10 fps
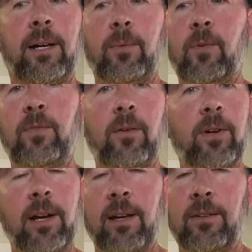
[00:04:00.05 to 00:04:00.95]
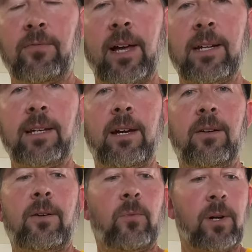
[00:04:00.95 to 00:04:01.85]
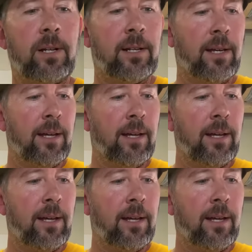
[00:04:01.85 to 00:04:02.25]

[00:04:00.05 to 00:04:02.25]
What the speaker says: We've never gotten a flat tire on one,